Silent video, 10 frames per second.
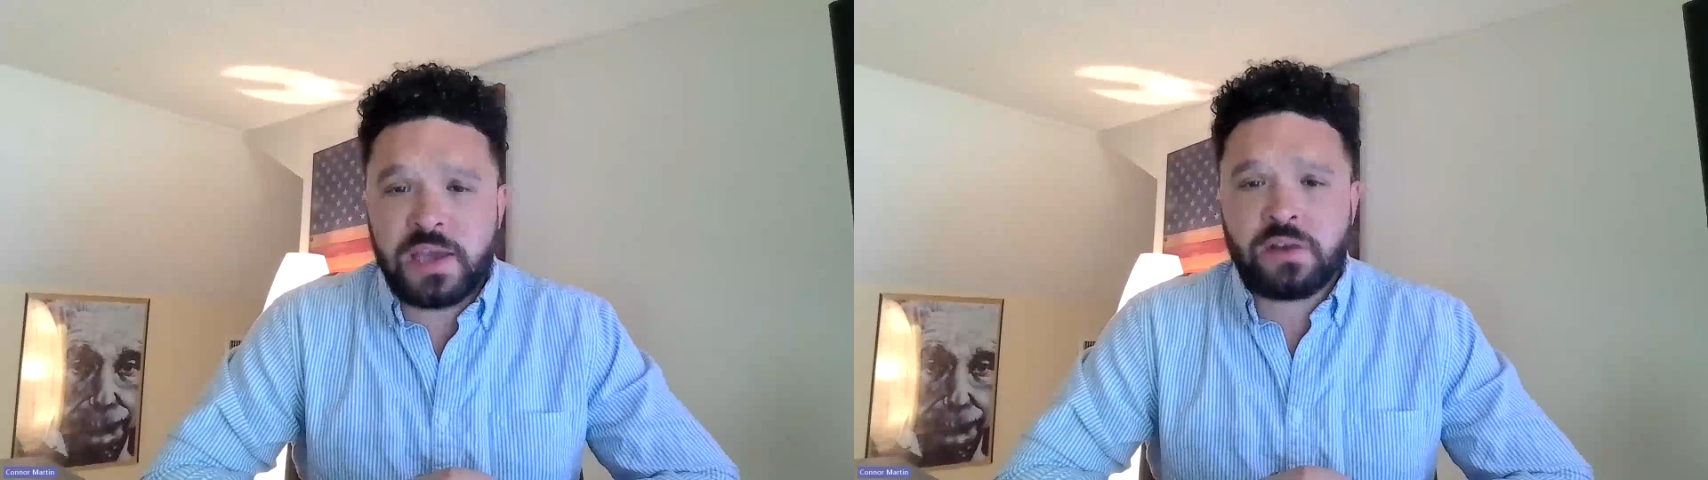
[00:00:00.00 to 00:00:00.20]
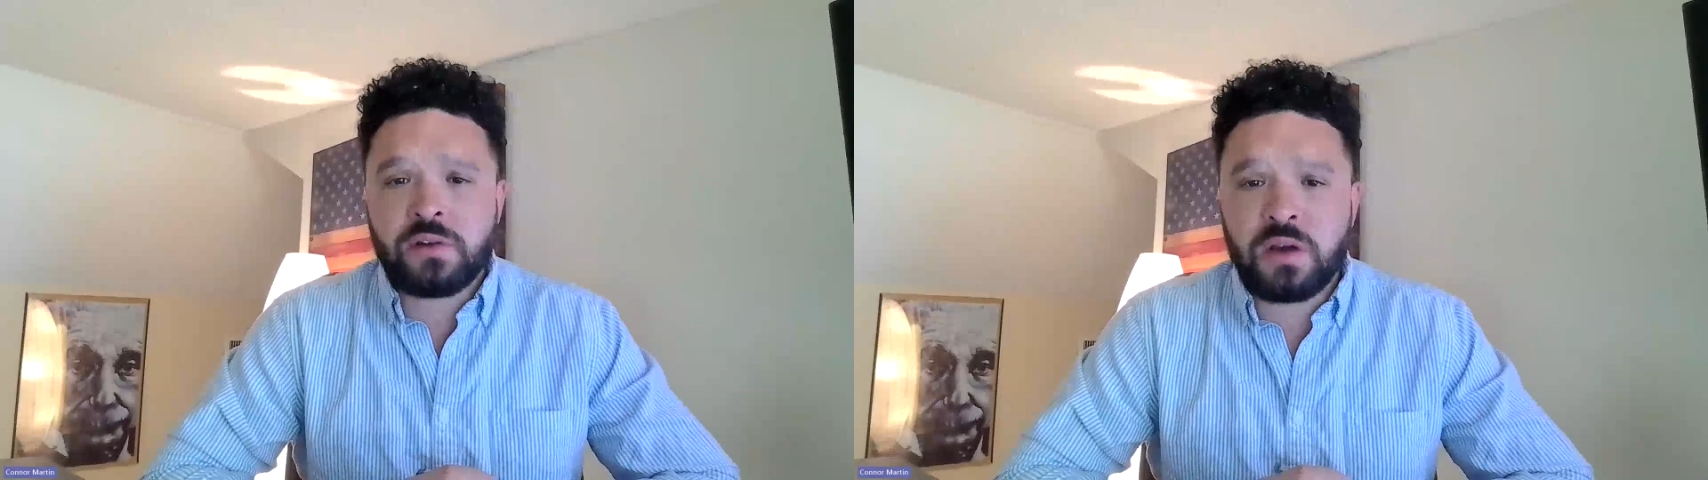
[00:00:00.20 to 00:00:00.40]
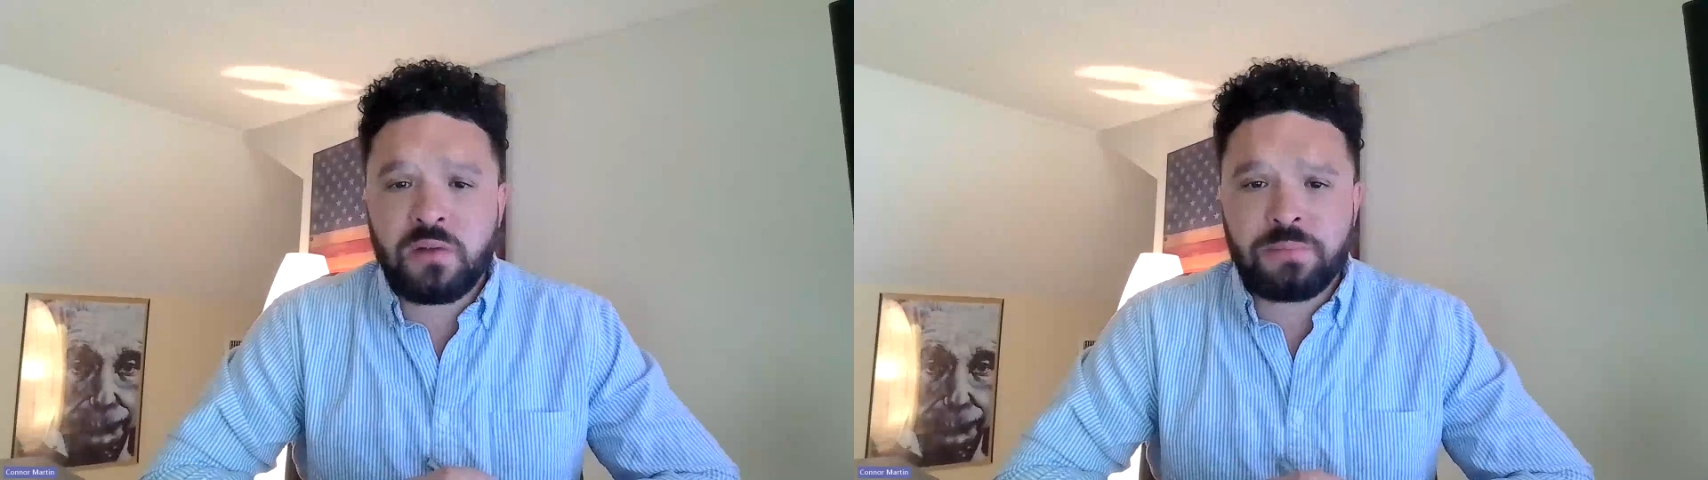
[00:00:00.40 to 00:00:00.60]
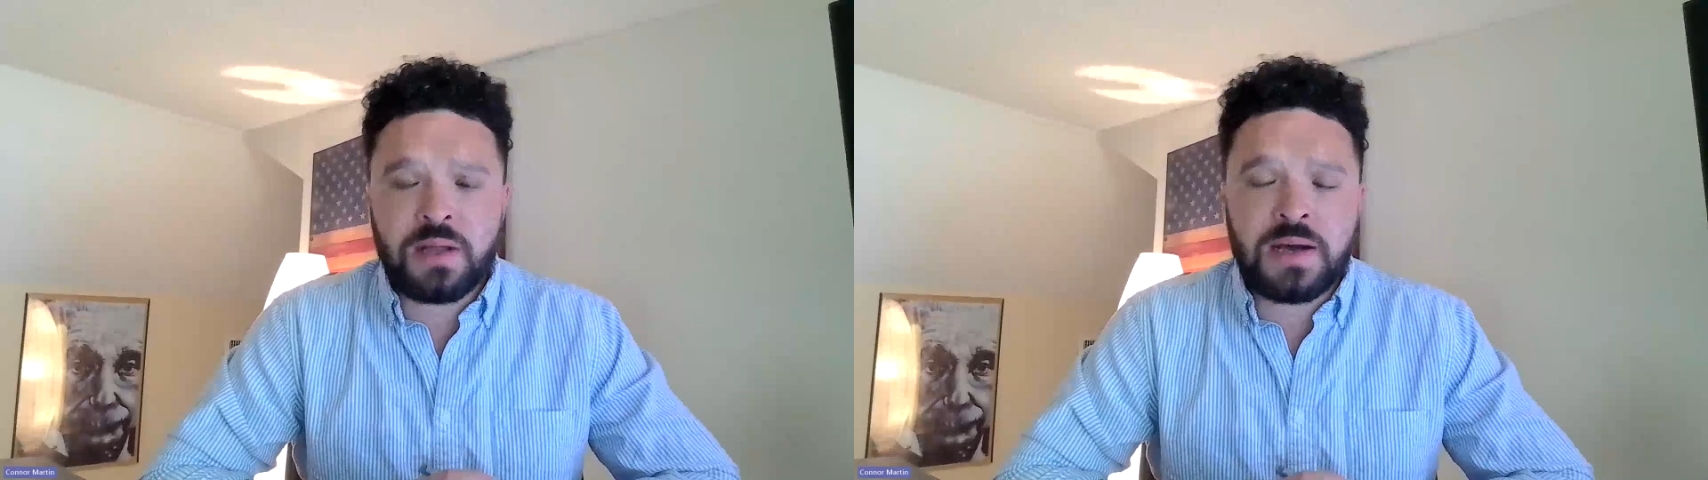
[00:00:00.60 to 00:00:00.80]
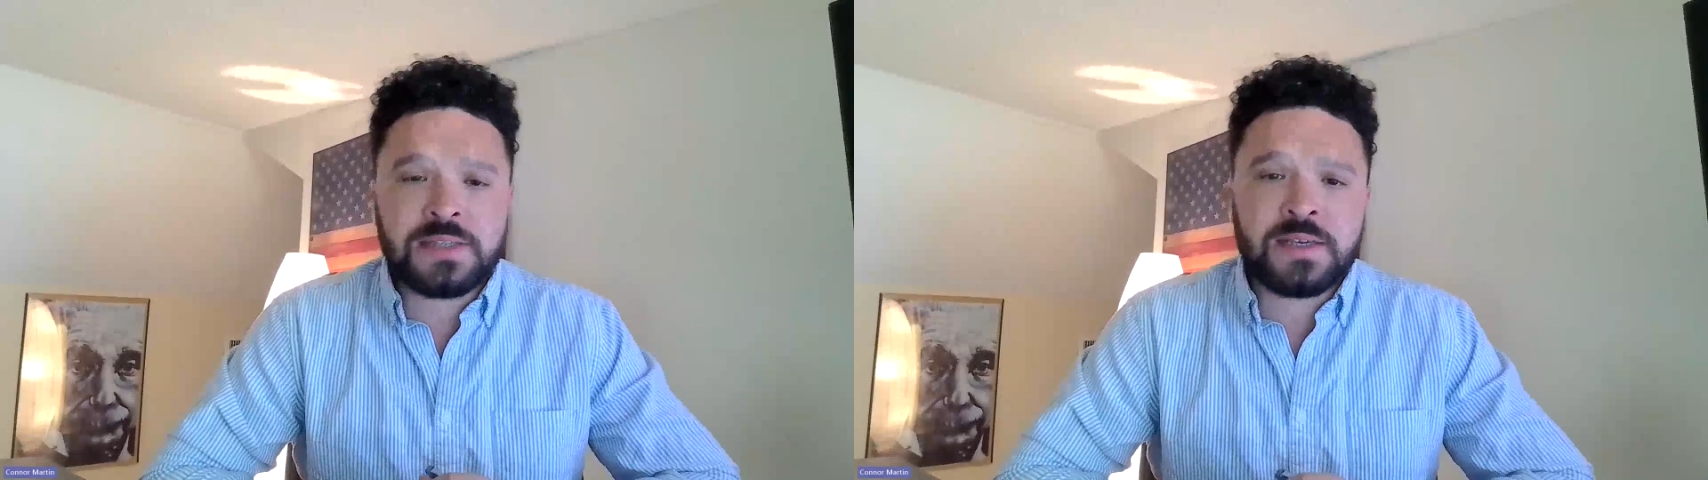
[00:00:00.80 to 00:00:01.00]
anchor of the
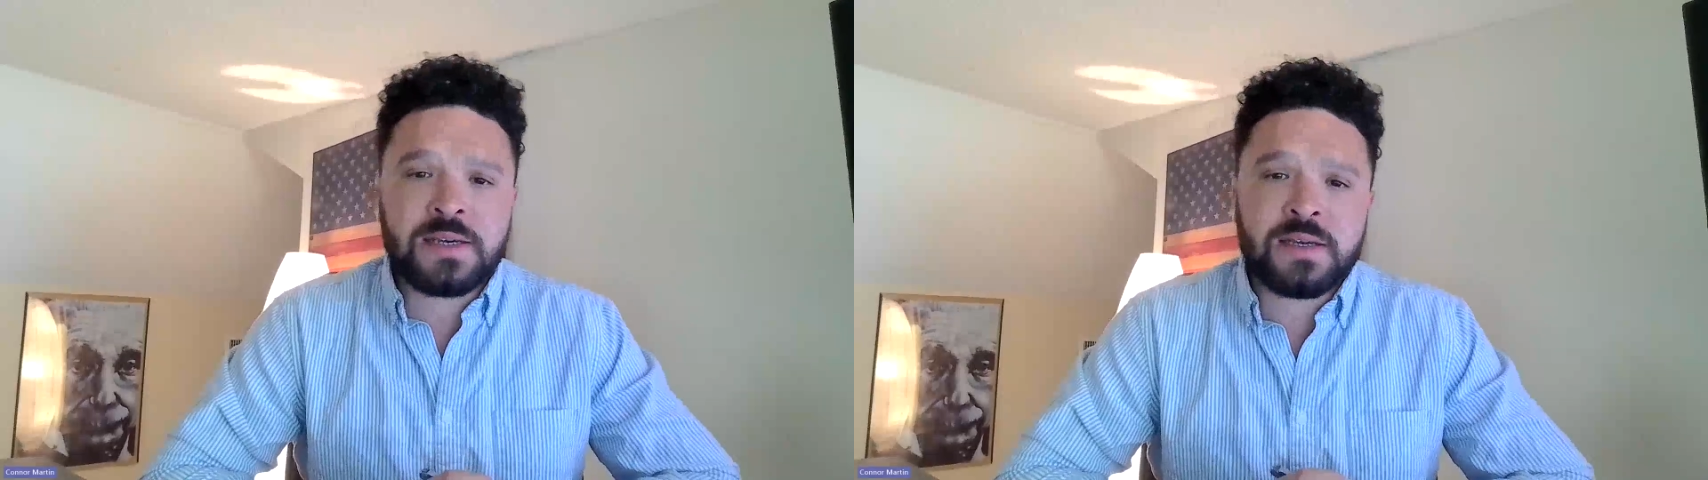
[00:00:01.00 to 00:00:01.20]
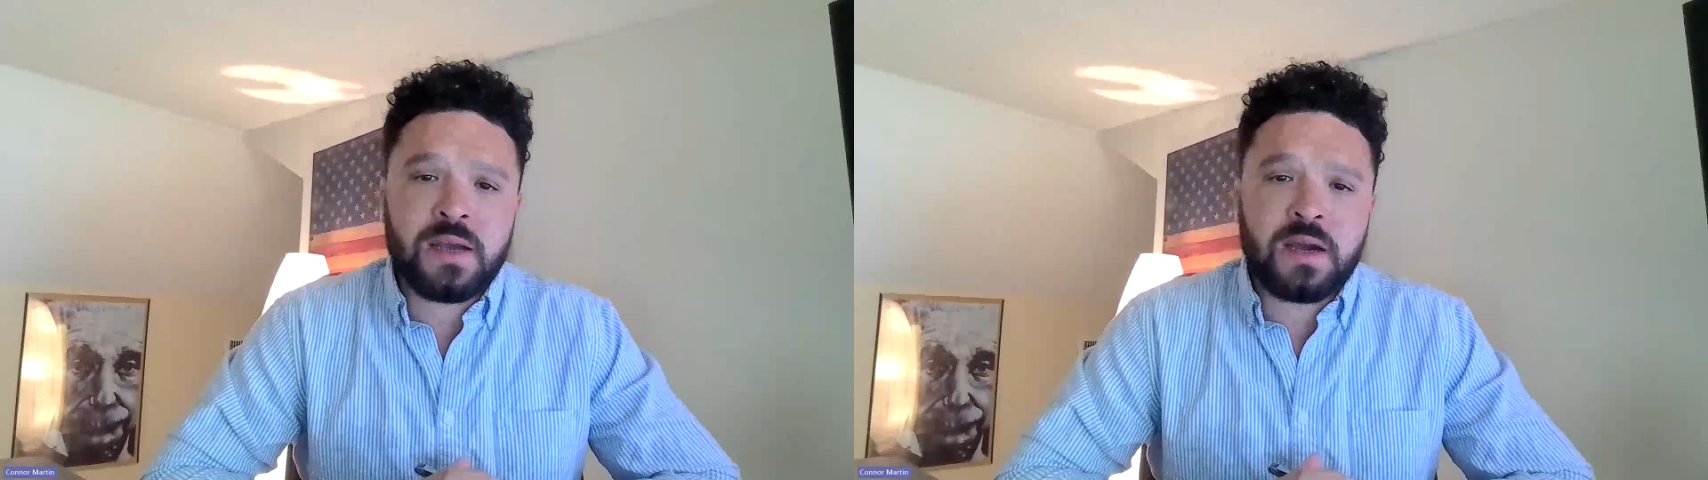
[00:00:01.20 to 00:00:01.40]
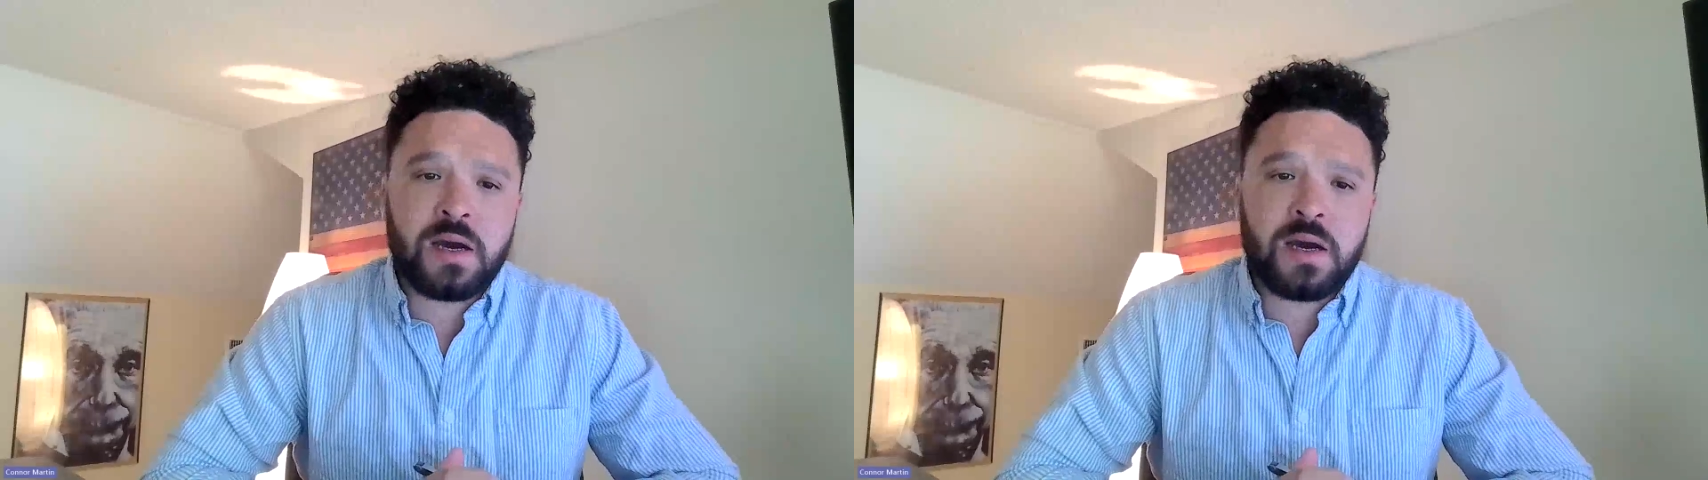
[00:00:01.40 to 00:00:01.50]
plaza.